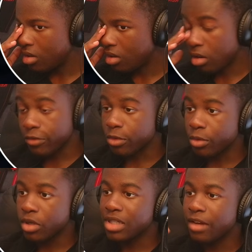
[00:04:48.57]
Okay, for
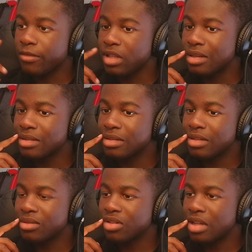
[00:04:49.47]
perks, everything is
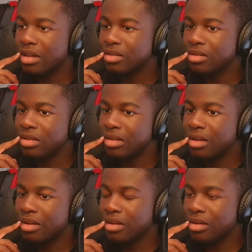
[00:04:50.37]
essential actually.
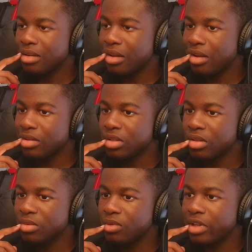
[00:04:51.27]
Yeah,
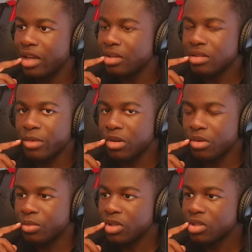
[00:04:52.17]
so you can't skip out on
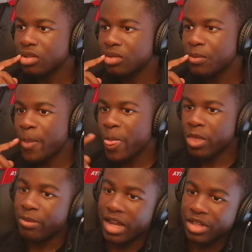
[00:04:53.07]
perks.
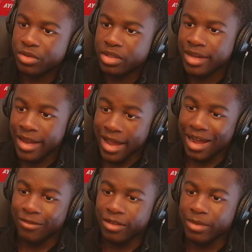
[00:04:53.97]
Mastery,
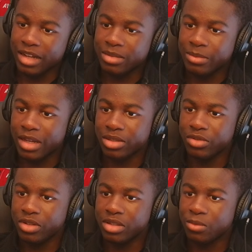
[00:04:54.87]
having max
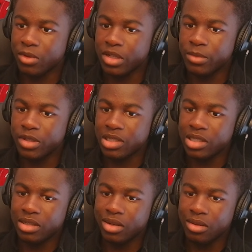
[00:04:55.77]
mastery is pretty much
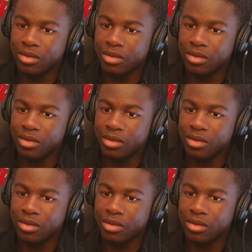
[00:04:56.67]
needed.